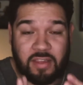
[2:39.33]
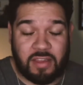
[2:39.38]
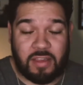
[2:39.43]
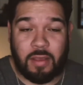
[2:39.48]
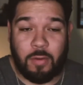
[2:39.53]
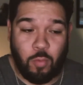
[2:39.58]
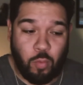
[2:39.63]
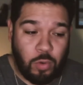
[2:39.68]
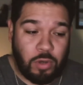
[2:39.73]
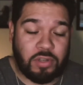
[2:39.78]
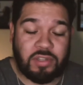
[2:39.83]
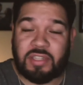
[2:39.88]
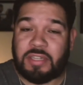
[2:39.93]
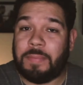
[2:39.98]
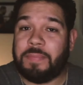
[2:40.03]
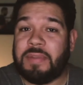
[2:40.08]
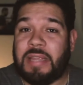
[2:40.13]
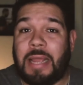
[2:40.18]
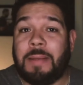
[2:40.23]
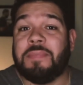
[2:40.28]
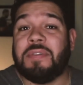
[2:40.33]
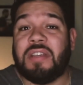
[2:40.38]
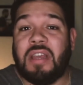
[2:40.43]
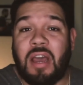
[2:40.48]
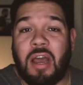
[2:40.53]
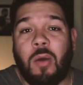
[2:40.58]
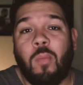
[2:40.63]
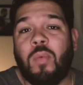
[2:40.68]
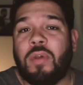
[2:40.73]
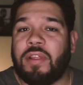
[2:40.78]
will sometimes
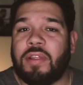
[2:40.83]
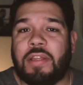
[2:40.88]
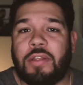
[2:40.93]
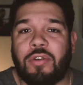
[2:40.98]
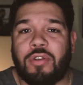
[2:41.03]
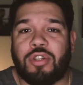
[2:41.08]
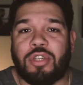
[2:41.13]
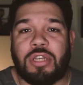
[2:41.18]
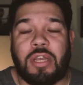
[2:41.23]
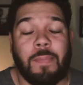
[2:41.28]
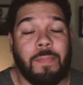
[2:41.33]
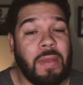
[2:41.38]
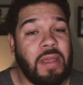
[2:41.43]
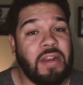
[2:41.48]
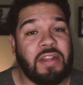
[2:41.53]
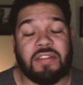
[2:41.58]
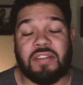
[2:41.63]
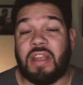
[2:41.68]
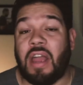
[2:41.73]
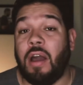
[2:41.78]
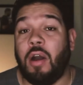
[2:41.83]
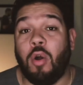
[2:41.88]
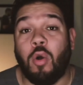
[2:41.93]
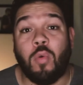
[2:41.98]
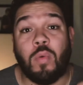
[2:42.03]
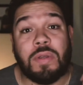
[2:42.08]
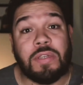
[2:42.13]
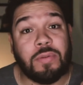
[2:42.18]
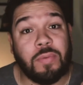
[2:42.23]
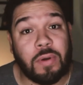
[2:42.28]
come with leadership, it is not
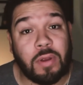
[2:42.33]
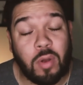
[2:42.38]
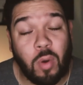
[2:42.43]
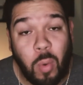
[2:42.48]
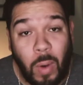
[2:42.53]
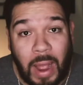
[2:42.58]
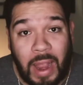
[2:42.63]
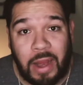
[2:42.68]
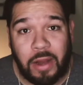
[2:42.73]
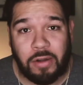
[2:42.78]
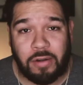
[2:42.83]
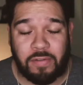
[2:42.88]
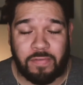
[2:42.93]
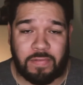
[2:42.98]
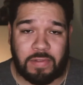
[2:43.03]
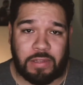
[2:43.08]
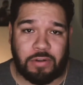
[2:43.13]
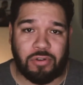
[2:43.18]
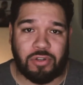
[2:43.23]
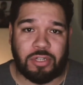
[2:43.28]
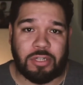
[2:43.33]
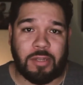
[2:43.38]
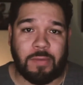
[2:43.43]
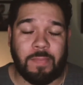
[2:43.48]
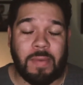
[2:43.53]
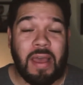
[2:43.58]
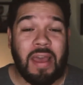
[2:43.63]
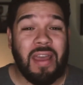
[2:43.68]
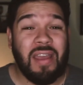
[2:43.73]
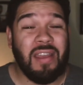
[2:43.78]
always required of
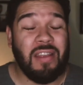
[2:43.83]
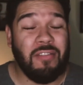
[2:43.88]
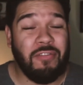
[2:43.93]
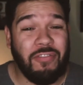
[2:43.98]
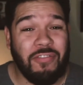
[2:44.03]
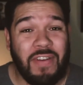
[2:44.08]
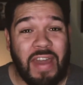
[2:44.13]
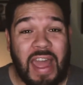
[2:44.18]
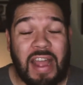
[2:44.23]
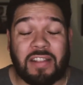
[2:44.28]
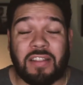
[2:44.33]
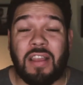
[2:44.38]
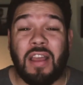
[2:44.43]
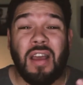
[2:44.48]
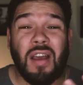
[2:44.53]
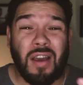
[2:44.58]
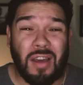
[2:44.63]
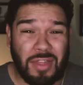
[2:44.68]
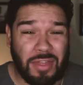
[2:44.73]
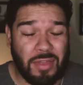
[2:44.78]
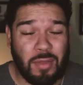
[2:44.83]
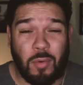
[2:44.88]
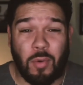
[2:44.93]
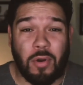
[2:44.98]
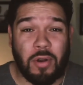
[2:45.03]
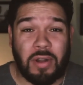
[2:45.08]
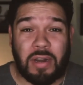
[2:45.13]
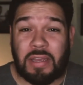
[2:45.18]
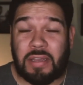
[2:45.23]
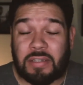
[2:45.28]
leadership. In fact,
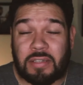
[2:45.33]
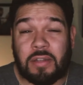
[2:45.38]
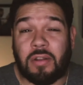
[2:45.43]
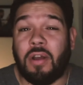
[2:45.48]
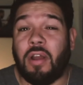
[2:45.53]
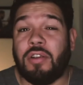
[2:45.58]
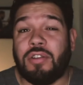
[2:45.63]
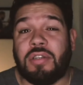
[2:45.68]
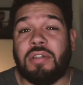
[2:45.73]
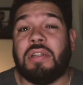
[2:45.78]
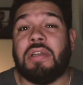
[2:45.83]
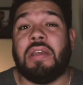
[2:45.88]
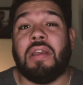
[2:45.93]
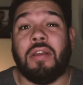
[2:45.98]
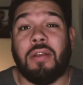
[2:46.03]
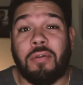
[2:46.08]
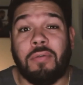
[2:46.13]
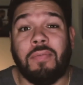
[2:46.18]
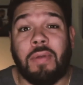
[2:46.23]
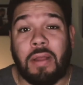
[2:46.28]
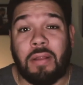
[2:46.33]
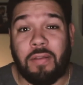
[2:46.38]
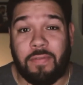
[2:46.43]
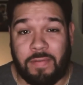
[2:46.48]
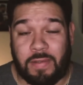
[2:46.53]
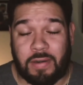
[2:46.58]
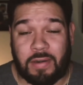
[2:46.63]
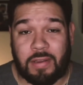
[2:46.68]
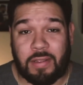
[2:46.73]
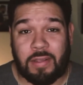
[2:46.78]
authority is largely
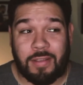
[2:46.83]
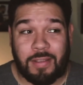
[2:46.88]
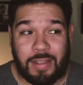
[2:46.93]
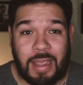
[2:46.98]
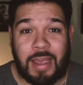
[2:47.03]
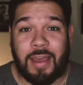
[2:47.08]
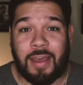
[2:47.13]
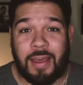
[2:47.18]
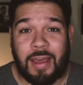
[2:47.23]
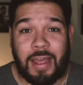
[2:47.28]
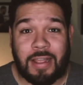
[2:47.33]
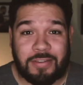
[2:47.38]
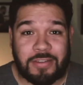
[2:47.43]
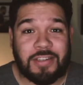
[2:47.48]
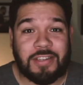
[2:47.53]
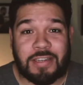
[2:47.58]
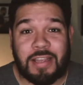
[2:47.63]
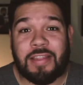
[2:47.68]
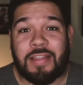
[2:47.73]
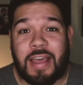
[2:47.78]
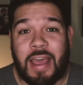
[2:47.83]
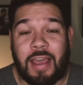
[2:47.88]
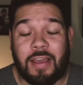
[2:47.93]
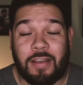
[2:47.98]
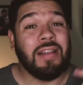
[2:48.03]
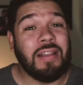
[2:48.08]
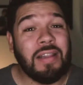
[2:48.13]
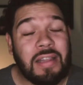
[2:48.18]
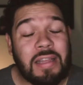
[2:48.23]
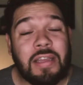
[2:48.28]
irrelevant. Yeah, I just said that.
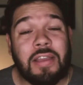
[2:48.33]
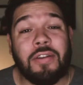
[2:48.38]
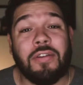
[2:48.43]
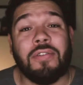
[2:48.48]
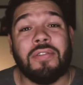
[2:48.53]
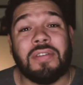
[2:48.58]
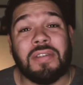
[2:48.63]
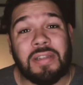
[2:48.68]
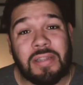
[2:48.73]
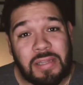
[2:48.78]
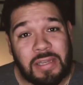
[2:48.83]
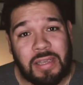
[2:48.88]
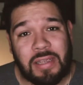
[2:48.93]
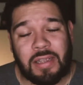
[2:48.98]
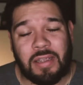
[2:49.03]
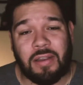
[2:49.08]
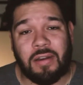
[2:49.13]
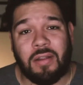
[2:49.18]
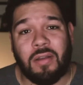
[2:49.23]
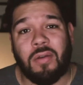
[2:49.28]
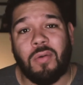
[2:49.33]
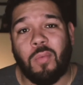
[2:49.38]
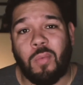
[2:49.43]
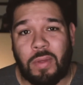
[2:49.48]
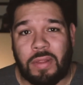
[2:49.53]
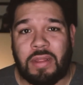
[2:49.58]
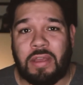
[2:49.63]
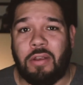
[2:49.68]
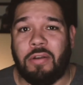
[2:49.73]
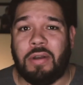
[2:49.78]
Leaders lead
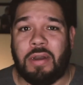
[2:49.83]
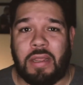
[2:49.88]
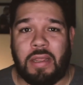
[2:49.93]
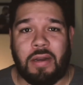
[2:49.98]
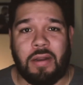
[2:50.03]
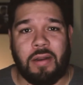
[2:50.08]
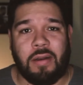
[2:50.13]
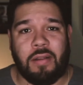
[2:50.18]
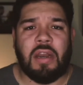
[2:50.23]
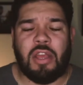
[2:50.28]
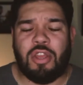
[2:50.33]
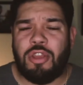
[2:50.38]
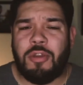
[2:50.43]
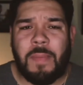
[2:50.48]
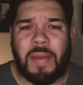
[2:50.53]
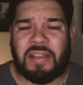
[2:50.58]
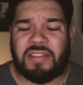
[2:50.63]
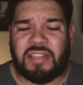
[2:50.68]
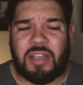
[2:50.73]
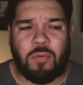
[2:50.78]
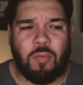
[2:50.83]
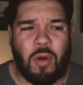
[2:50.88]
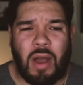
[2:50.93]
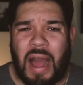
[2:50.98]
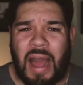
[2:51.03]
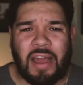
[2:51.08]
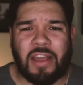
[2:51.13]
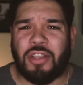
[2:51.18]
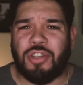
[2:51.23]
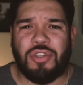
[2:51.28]
when they're needed. Now you may say, well,
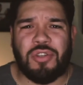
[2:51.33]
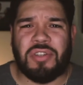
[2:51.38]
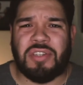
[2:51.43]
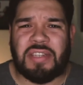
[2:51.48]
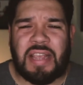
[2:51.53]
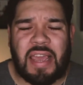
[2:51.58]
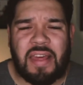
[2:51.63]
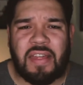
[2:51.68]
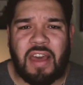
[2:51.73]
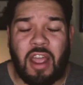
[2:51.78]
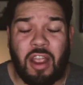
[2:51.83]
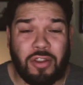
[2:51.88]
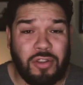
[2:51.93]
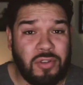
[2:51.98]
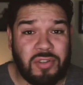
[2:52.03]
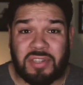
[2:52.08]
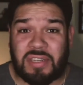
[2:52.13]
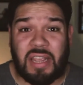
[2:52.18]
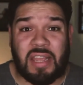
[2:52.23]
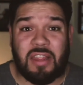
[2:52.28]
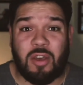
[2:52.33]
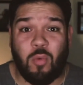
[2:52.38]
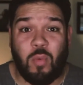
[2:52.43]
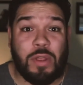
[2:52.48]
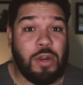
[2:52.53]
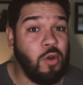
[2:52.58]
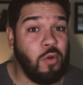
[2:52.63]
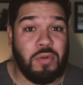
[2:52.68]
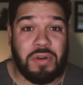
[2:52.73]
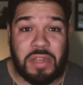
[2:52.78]
how could you say that? Are you saying that we
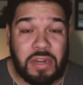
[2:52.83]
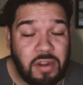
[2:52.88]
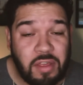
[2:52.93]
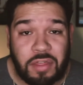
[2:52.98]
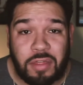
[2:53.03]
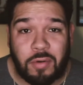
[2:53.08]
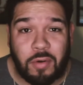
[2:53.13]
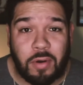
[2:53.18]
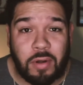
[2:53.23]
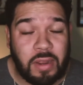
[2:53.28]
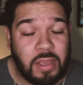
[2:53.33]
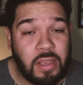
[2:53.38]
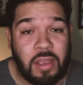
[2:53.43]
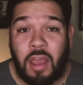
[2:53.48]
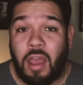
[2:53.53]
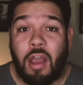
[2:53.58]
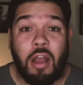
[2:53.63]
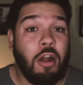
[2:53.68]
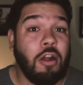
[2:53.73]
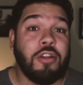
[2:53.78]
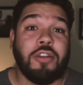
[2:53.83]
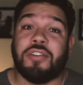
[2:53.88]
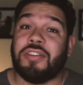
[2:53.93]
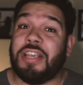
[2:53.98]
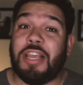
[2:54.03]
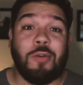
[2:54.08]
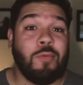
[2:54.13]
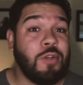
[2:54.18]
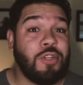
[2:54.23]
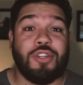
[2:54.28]
don't need authority? Are you
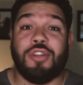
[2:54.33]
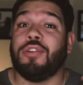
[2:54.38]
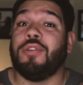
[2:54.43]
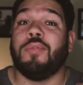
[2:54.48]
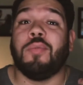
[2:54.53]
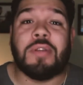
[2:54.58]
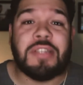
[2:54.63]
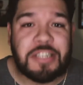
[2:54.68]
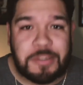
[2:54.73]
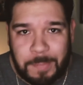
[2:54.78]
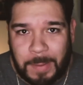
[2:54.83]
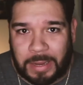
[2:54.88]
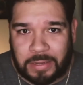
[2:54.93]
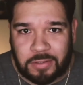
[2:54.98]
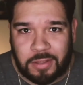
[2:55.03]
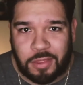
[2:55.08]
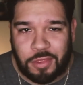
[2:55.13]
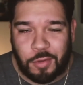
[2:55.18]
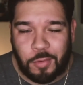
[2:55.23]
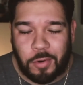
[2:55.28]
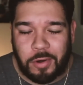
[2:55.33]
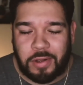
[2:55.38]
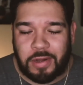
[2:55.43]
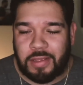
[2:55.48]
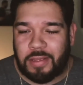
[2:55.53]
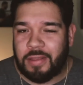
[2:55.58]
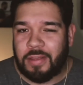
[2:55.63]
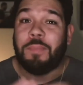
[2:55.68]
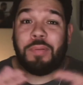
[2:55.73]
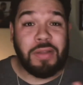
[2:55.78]
saying we shouldn't respect
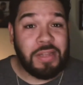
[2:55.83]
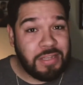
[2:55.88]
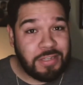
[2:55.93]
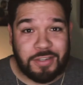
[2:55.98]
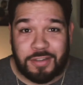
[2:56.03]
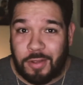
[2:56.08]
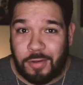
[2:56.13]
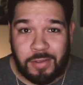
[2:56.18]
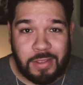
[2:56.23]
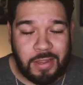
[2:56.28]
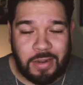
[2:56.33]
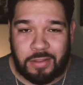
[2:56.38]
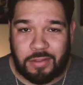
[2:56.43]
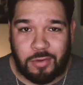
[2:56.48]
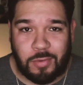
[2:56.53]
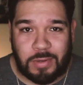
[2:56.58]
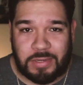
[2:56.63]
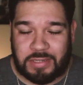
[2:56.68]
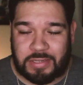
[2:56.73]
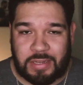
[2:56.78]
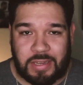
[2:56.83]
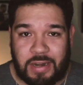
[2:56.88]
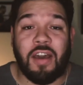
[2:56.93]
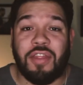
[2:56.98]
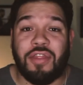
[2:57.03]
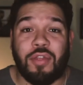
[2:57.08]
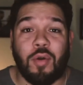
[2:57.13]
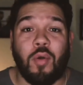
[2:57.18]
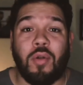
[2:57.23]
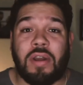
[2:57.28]
authority? Please don't get it twisted.
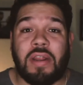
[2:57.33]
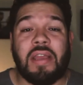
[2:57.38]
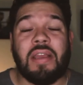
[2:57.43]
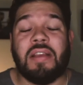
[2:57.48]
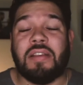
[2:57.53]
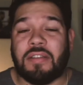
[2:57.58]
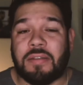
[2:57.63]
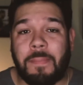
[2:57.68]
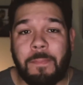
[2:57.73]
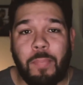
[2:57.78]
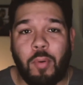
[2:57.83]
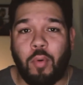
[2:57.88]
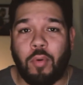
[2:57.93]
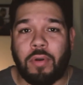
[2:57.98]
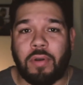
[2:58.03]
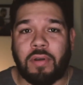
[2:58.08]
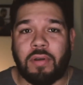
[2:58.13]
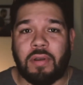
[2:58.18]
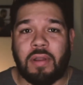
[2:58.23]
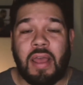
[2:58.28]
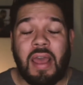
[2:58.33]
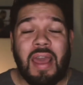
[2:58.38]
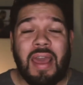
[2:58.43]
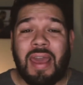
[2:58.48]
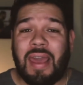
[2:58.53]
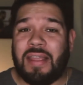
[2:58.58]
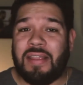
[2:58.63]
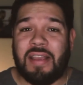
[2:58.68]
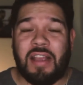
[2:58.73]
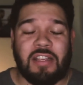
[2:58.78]
Authority is important.
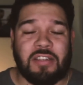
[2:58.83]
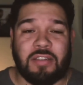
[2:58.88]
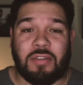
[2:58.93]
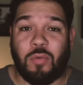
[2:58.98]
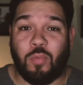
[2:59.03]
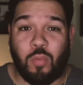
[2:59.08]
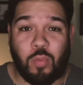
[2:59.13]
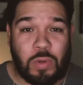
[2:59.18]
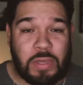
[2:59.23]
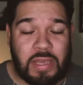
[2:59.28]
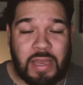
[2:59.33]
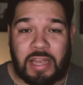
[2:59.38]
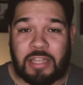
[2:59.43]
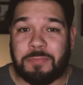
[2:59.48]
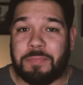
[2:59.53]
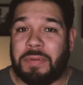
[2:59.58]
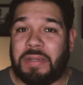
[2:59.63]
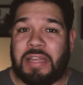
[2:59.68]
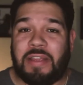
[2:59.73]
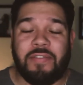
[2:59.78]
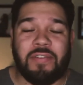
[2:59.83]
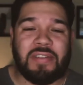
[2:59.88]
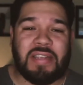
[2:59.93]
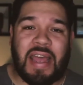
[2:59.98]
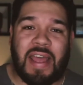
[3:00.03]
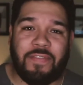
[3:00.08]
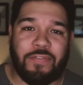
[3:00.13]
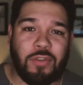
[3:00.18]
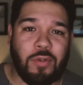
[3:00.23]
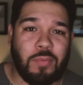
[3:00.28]
And yes, we as believers
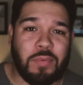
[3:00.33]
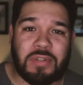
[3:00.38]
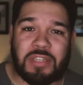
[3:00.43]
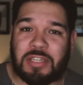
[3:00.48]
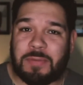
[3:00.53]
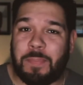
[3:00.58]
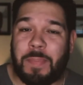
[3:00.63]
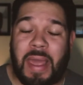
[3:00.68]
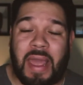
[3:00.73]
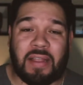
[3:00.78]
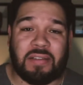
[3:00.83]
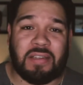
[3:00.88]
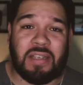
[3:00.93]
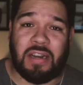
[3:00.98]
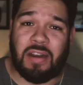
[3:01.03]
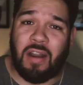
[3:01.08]
have to respect and